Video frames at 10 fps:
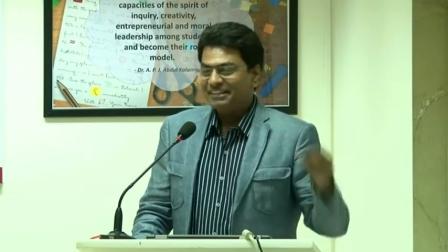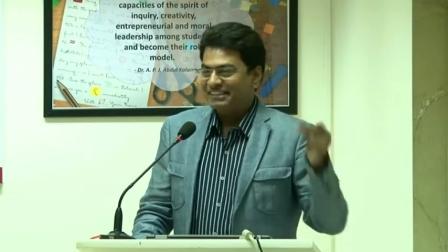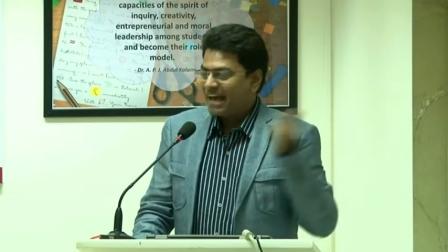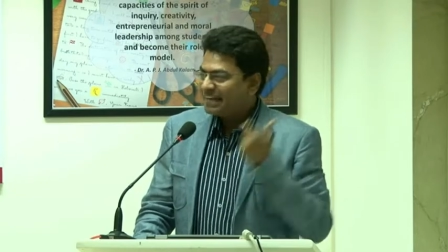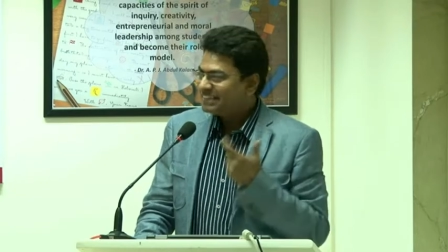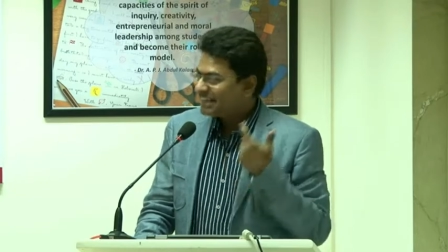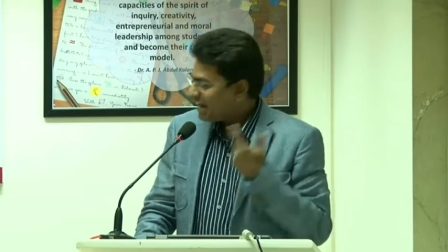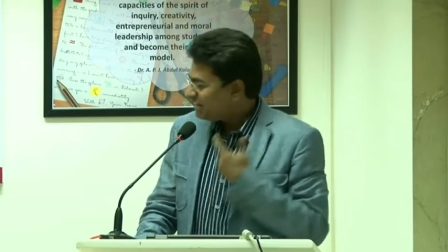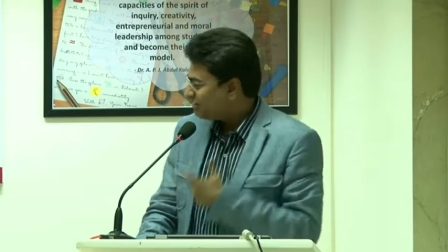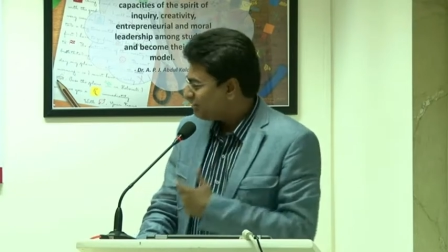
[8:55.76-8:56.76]
That
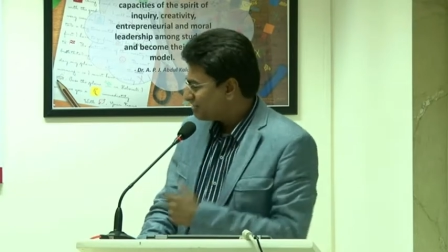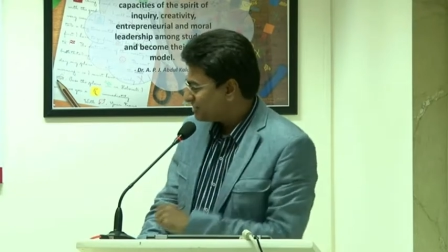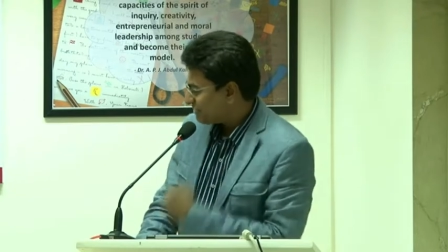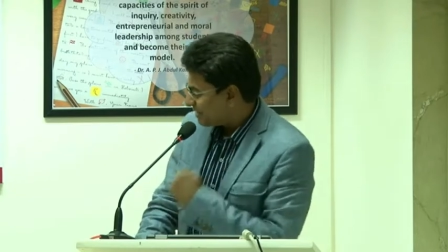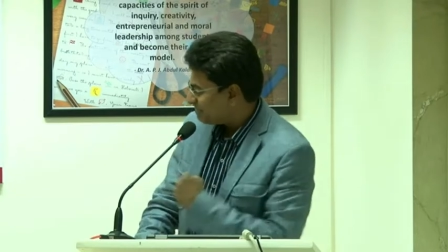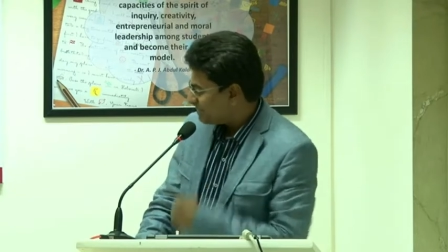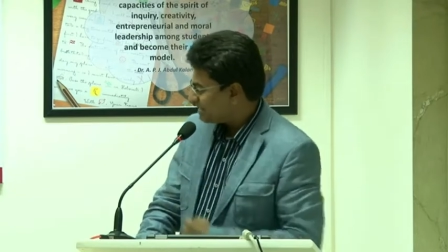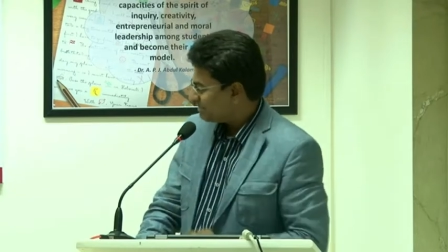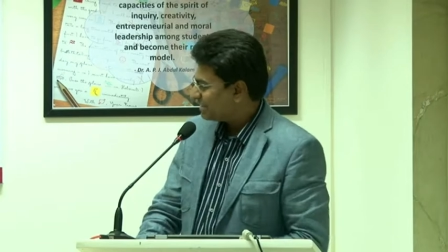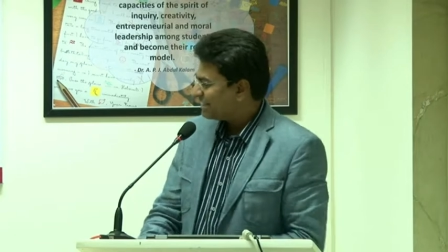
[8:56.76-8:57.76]
kind of struck me
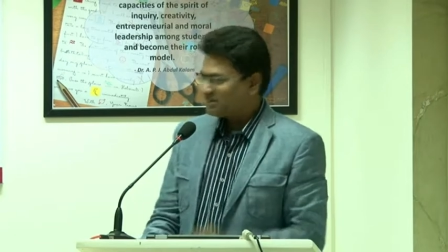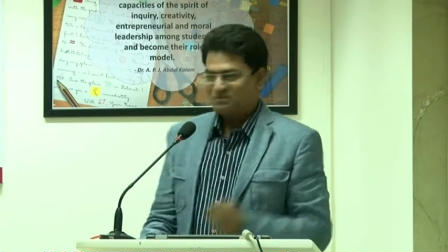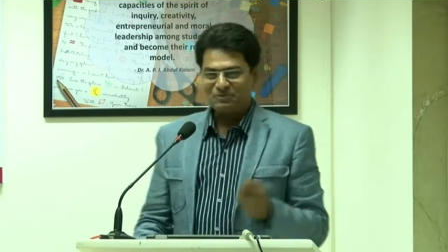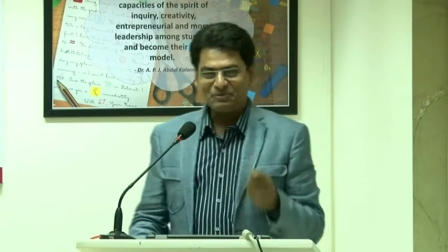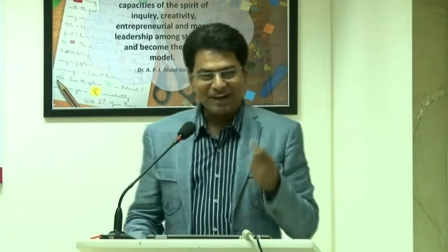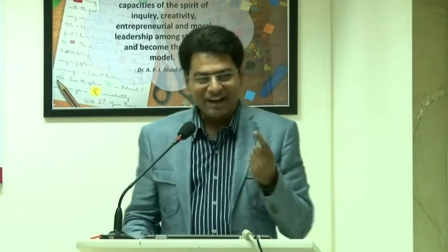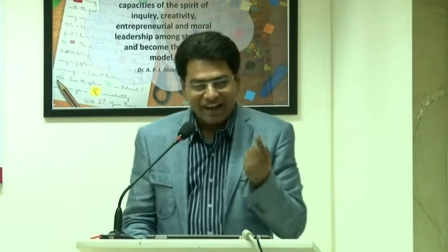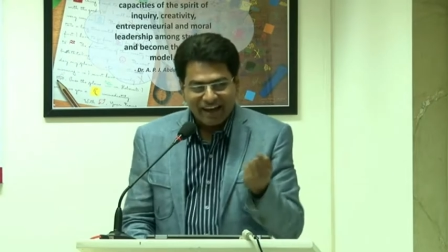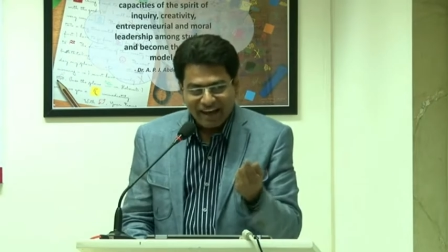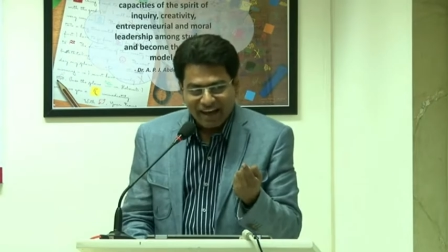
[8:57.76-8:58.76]
somewhere.
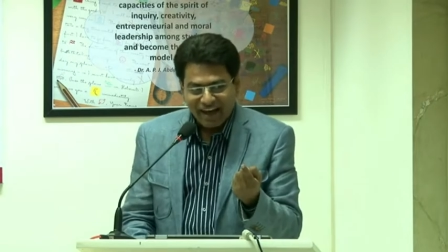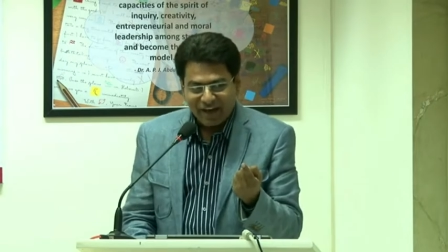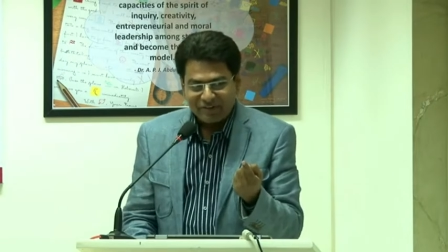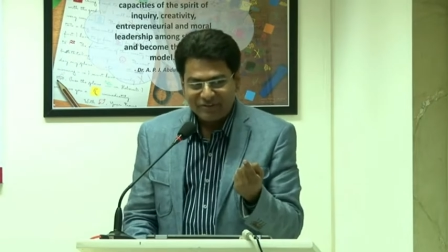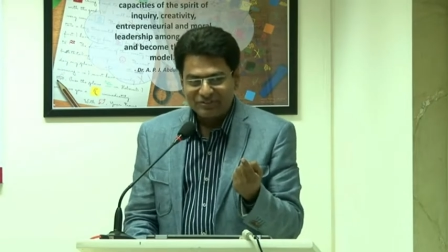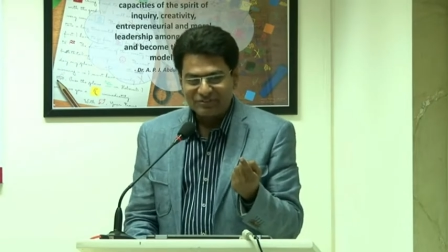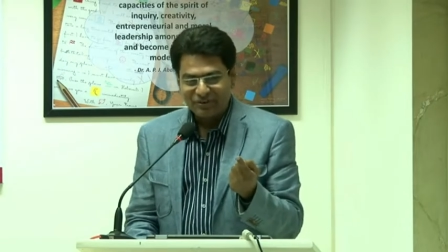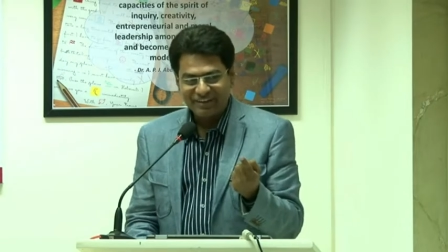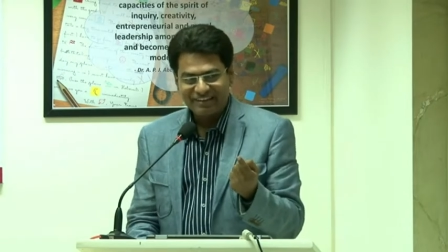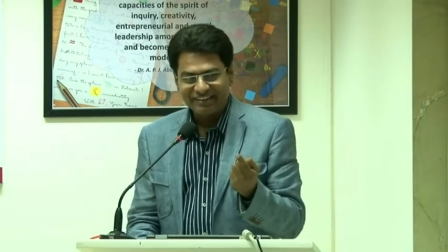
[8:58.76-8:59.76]
are you
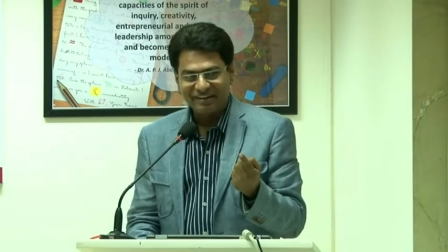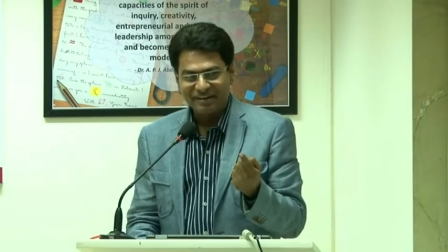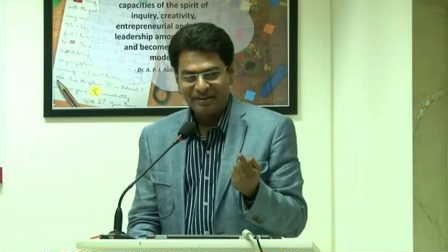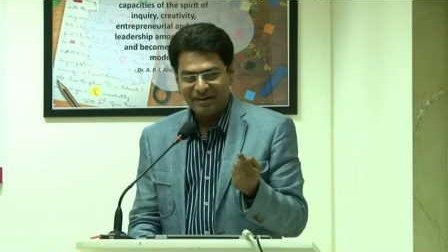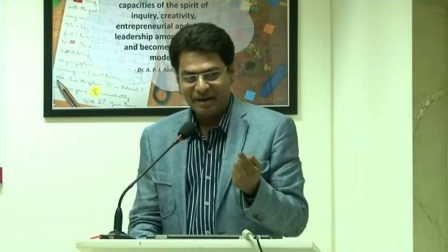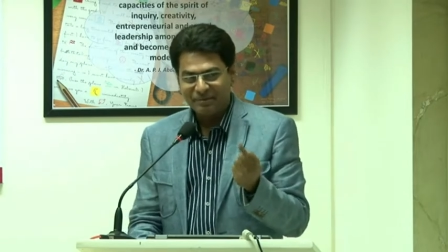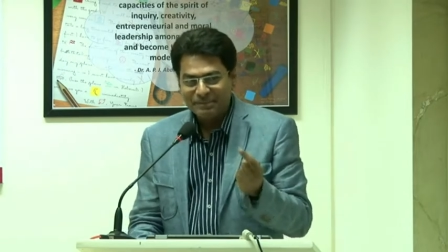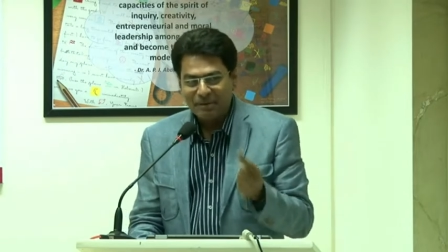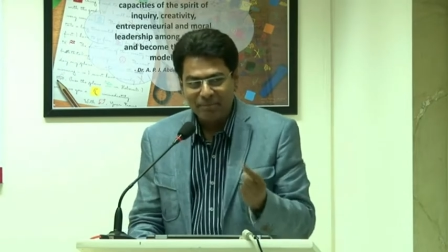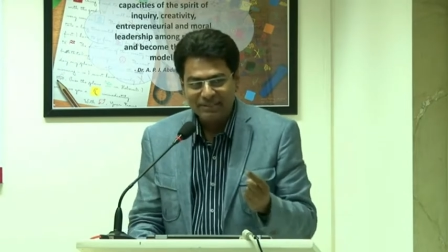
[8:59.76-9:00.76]
talking
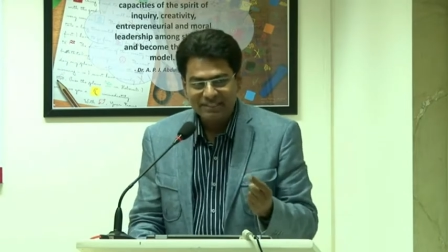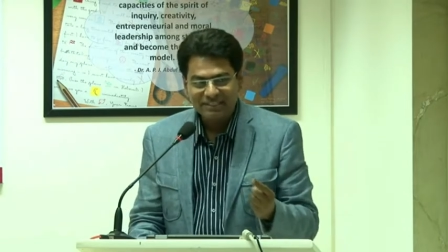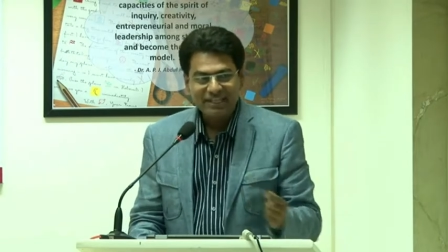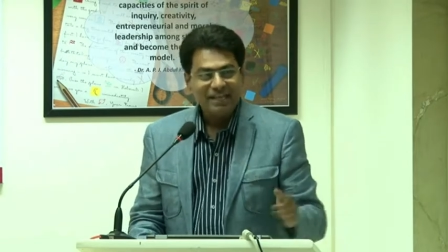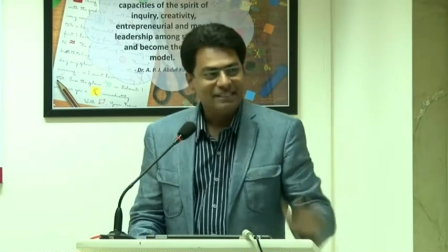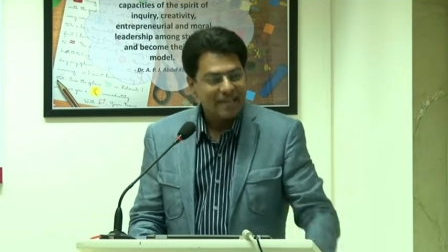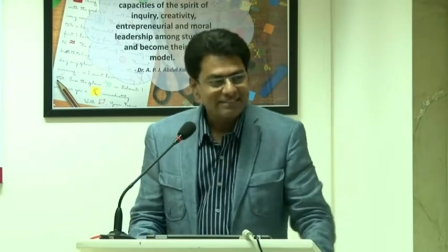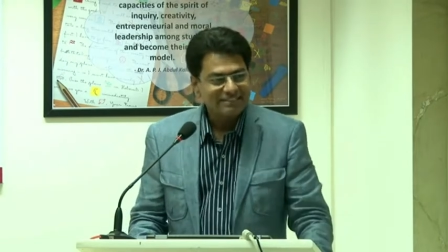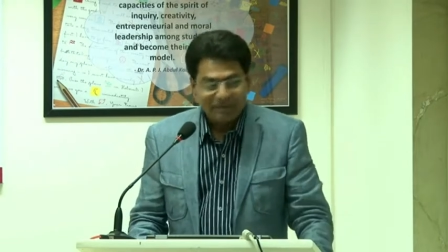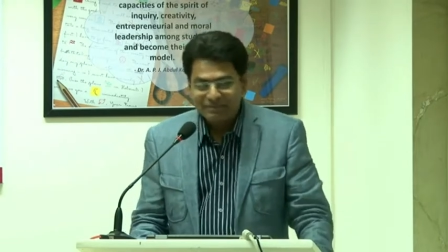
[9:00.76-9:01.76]
Amitabh Bachchan?
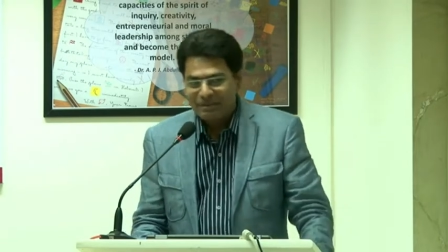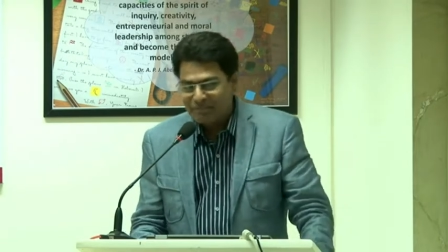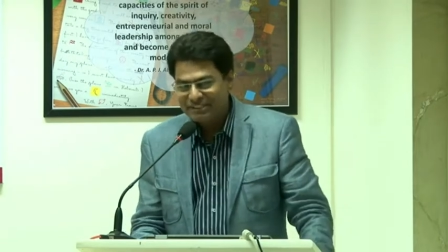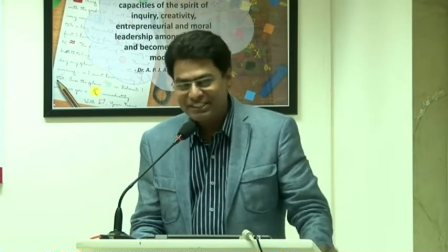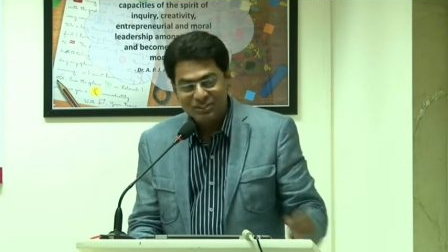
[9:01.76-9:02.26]
Yes, Amitabh Bachchan.